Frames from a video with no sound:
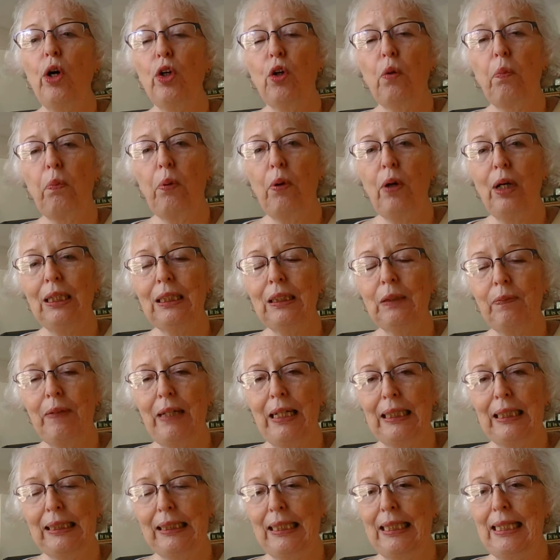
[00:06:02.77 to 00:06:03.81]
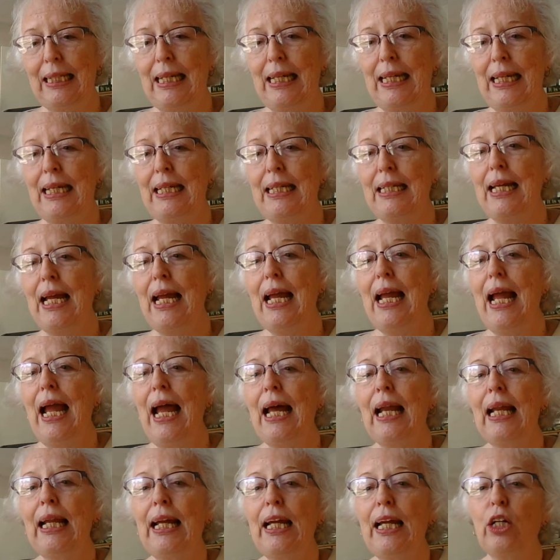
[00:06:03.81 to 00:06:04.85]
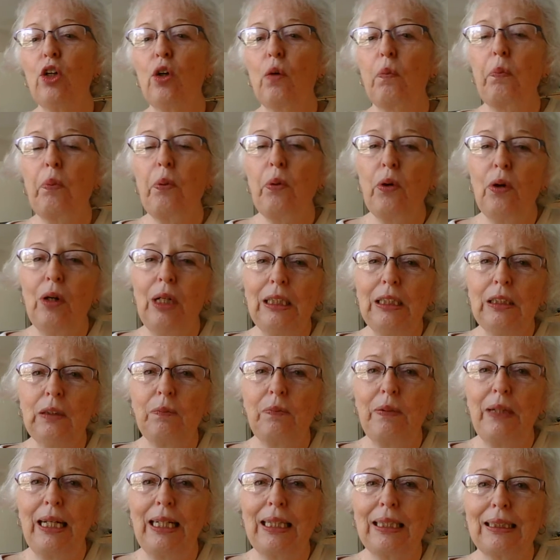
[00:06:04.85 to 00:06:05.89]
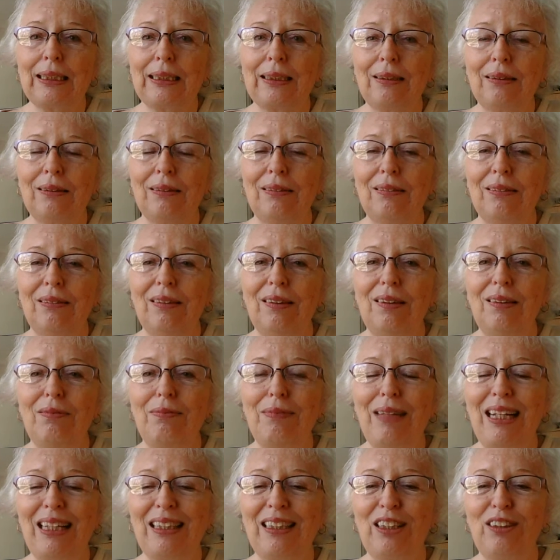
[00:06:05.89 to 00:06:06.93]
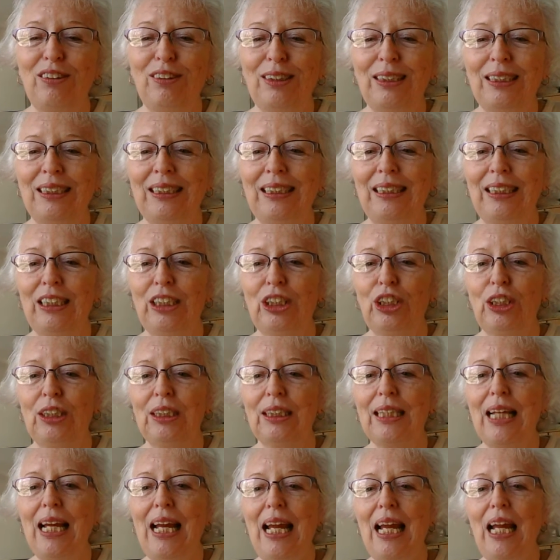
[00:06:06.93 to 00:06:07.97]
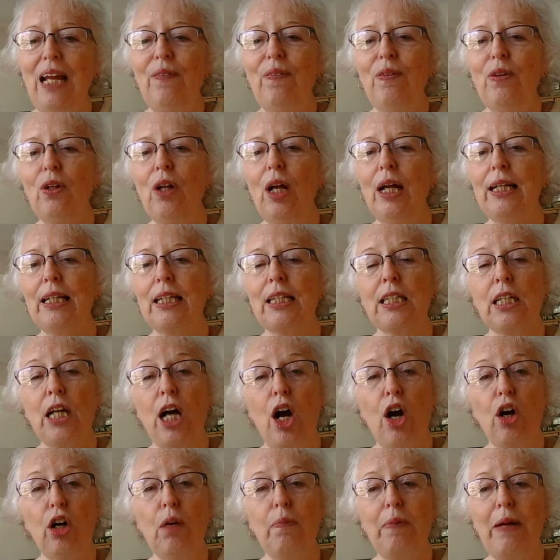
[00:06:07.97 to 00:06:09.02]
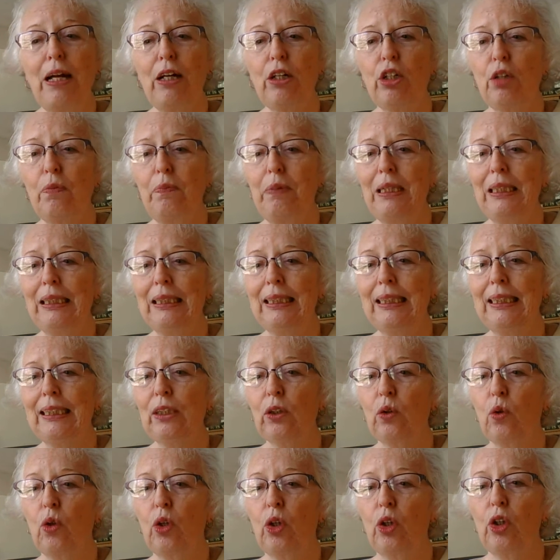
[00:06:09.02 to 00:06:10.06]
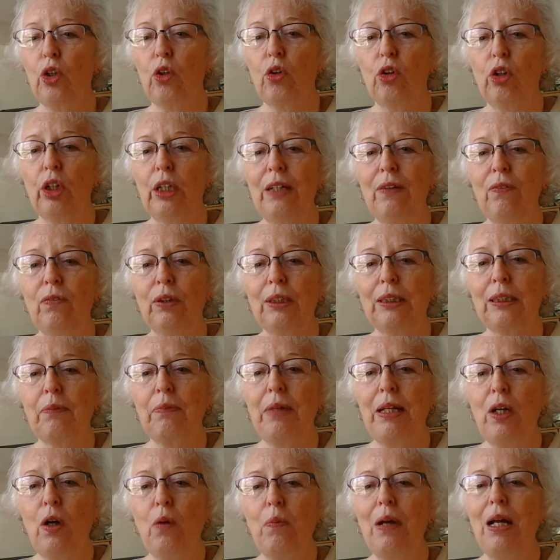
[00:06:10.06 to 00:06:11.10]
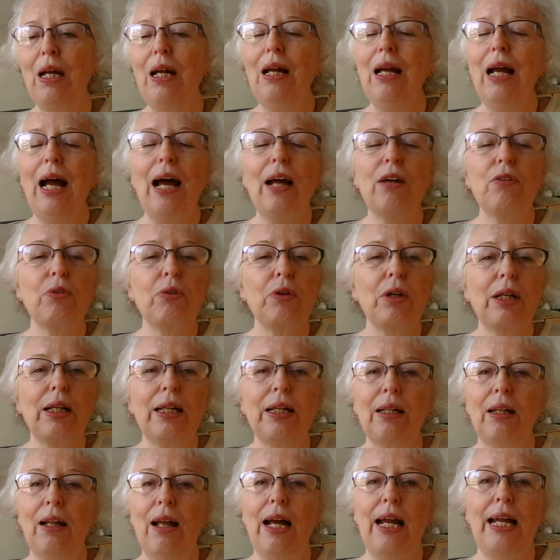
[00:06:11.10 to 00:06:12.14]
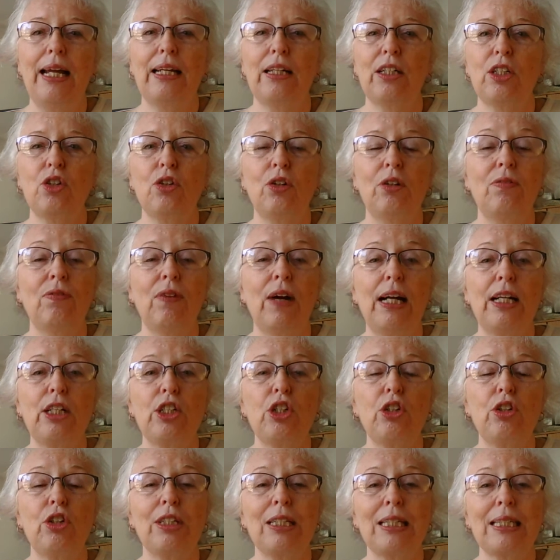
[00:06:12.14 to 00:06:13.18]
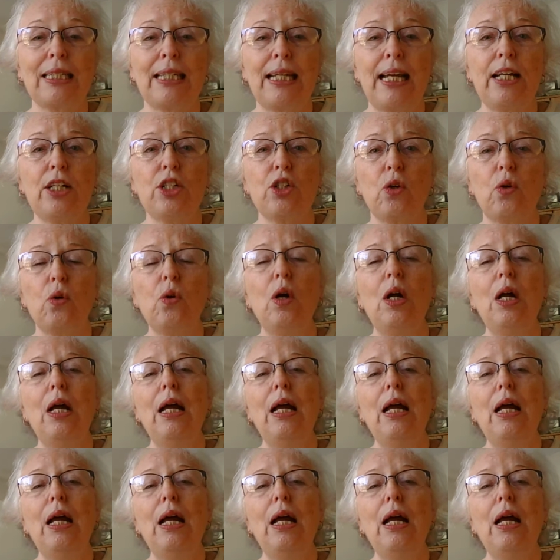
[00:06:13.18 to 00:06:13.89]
your prospects need and let your prospects make those decisions. If you'd like to talk about your business or you're looking for some help, I'd really like to invite you to schedule